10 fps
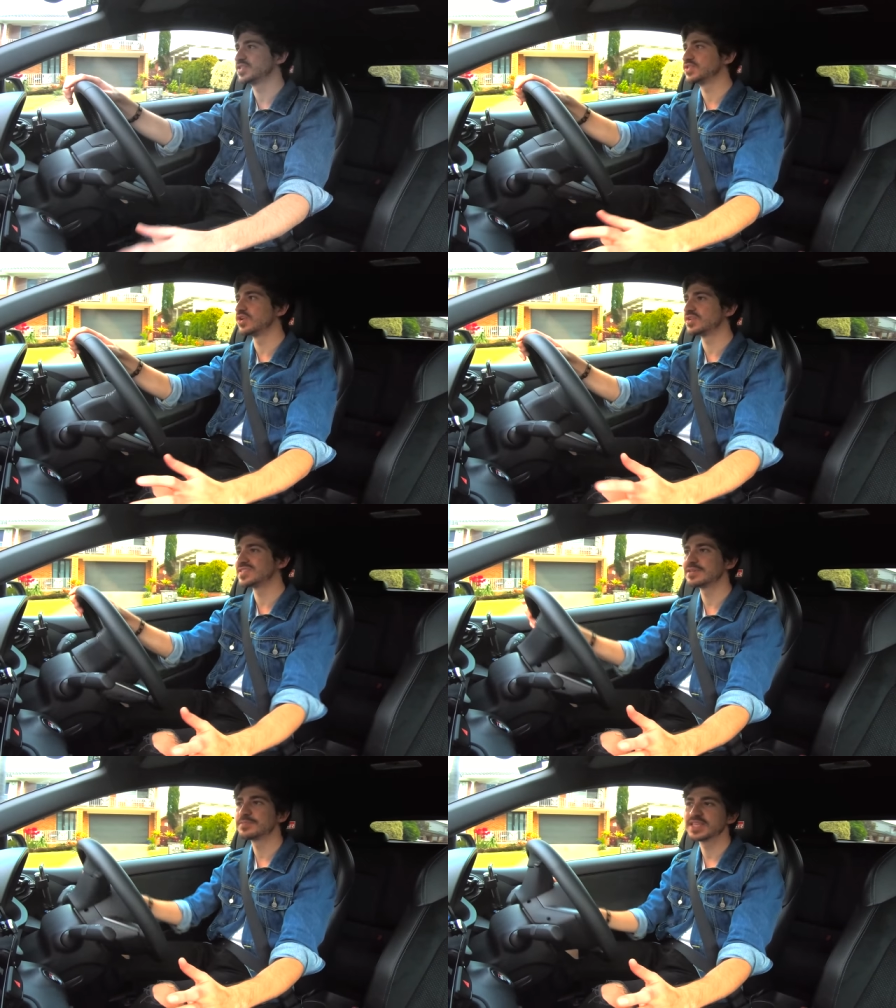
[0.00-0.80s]
not
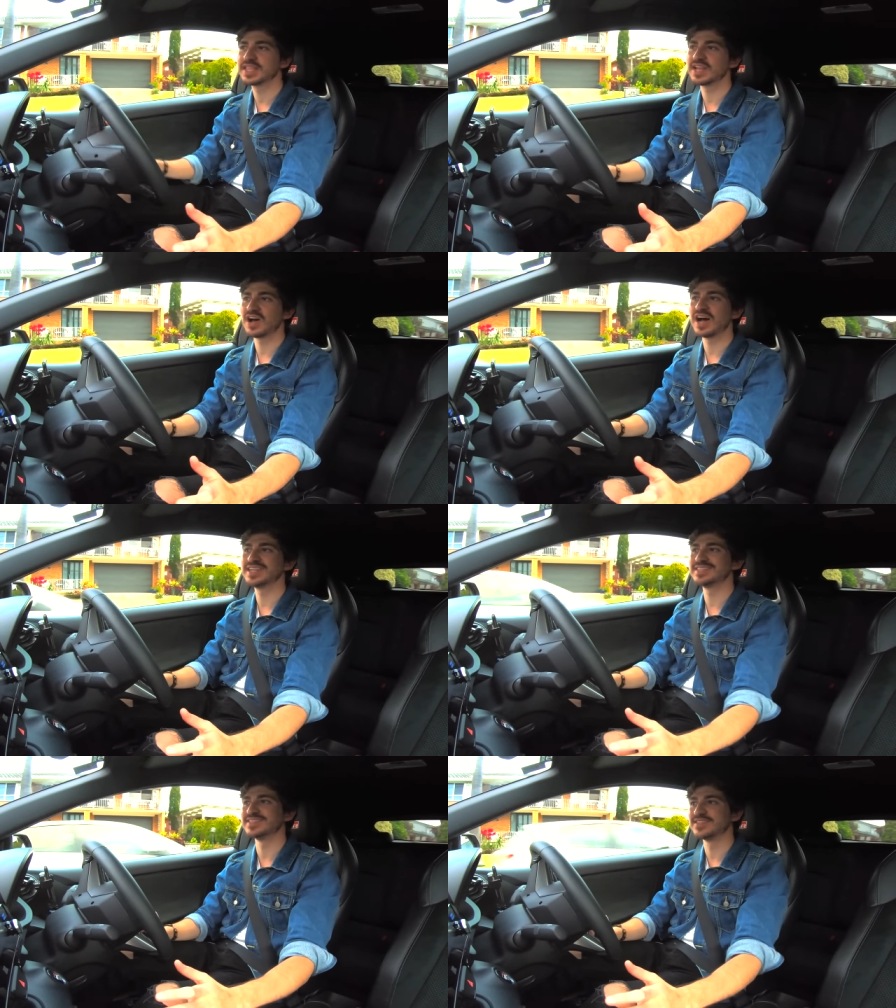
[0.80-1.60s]
something that i
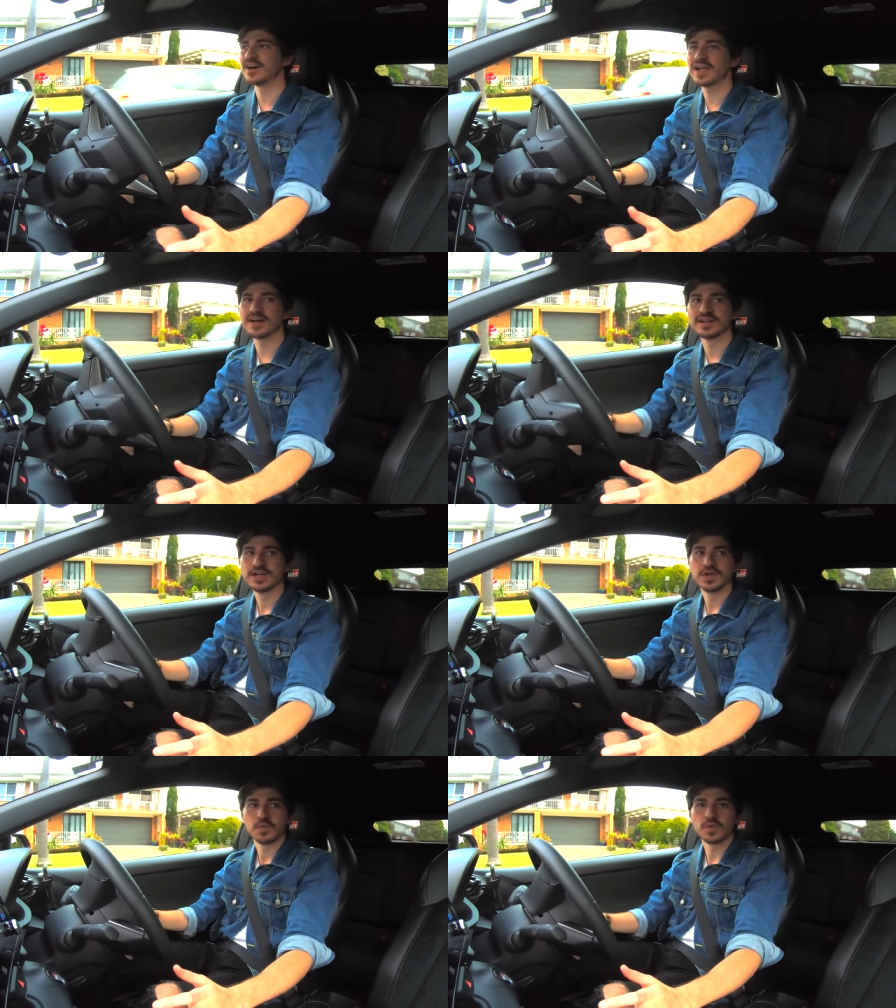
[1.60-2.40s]
desire
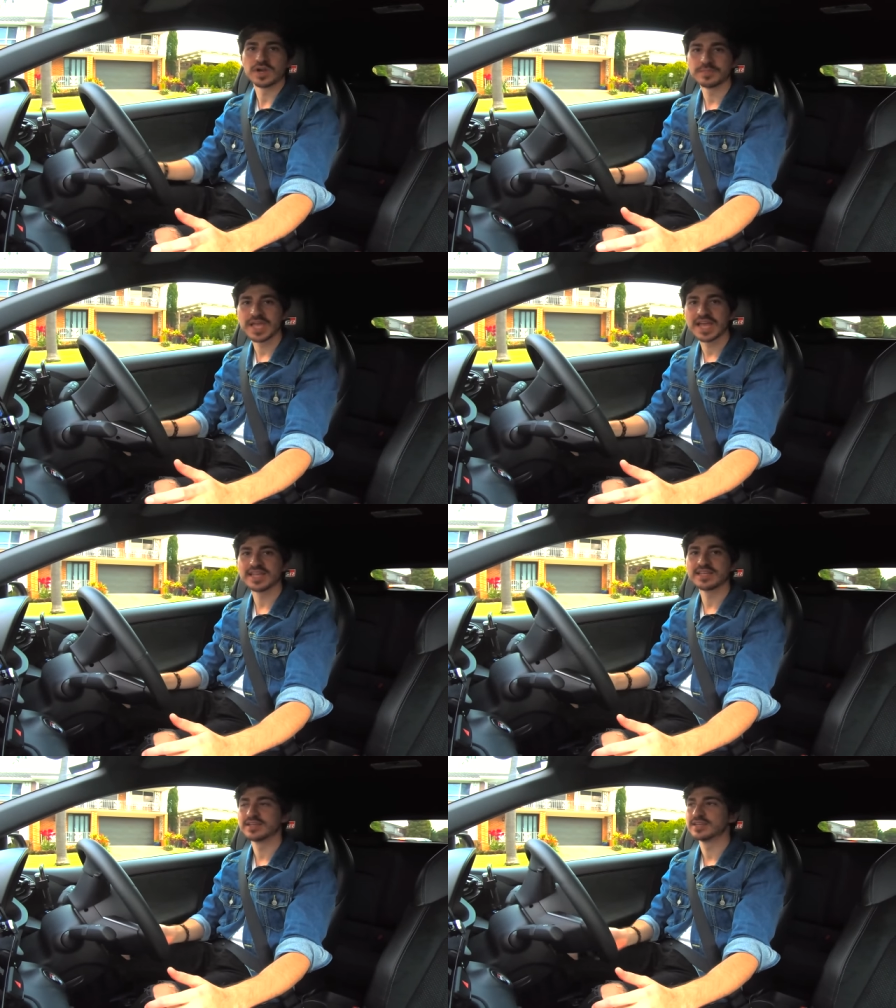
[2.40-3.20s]
when i'm
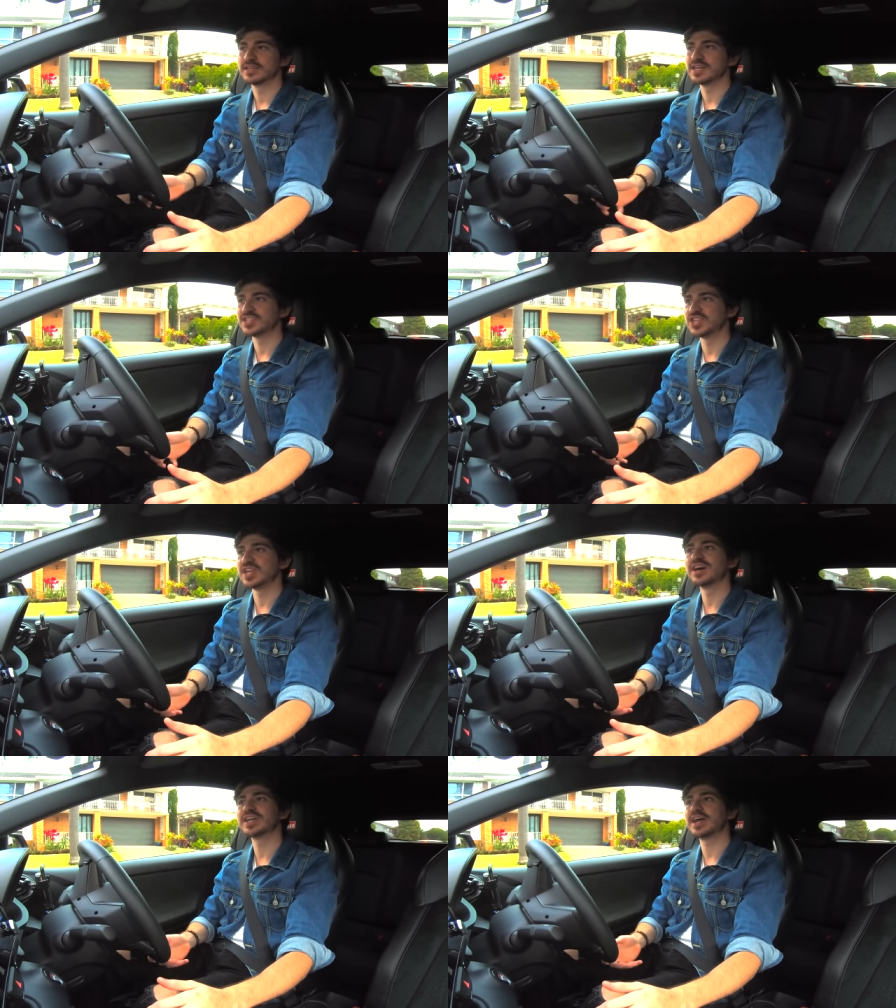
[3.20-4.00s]
getting a
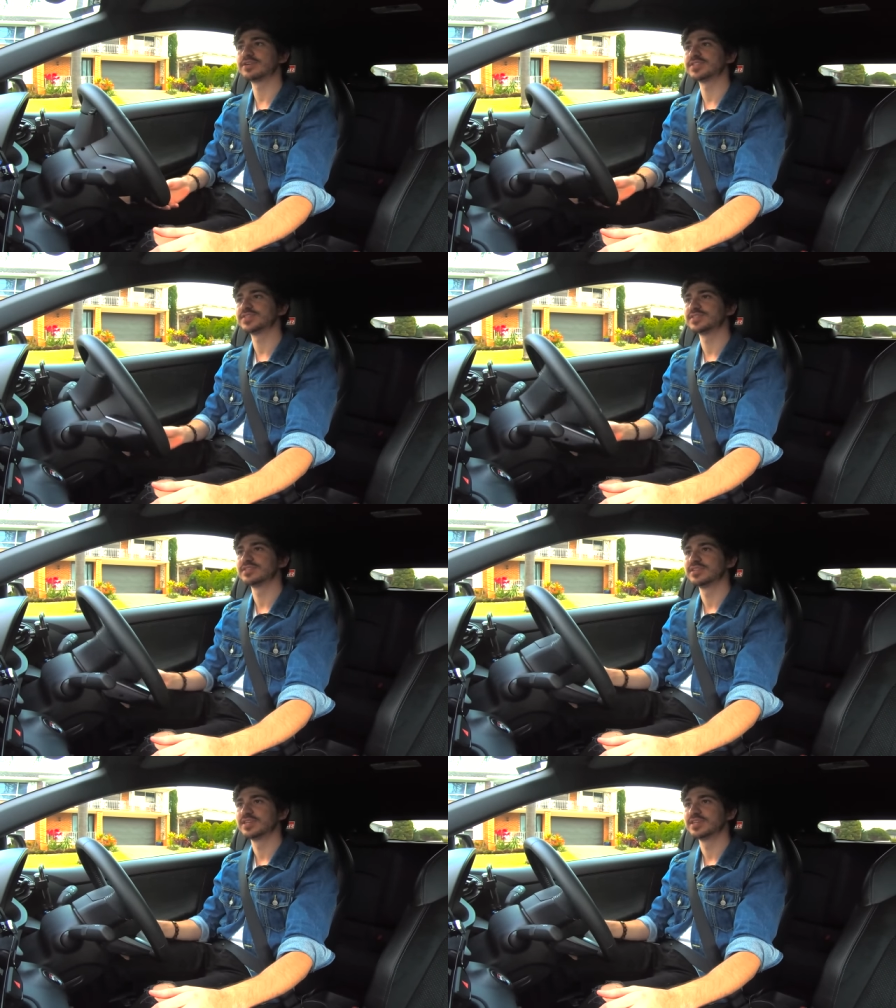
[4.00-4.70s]
GR Yaris